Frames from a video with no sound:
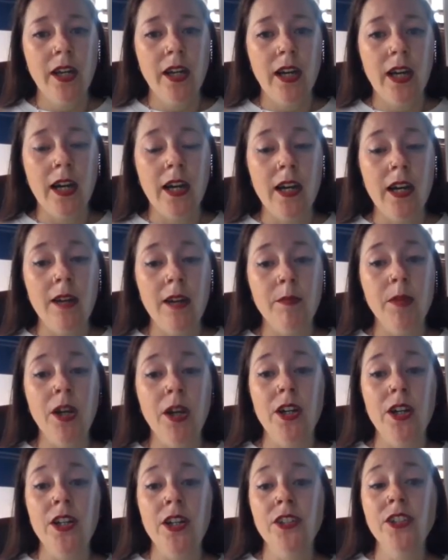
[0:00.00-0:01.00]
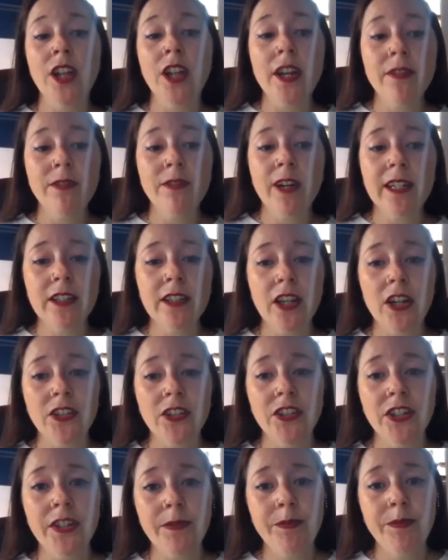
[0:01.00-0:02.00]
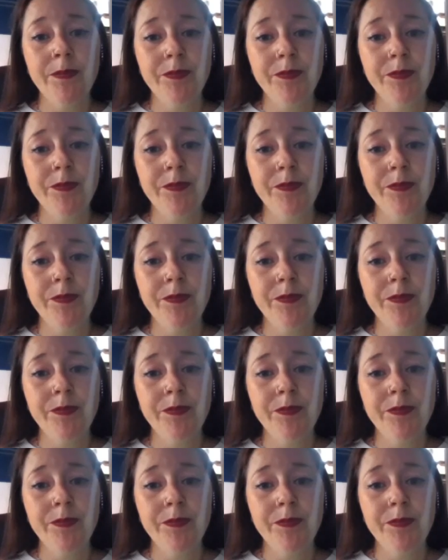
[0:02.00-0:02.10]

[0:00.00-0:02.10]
a die thread cutter,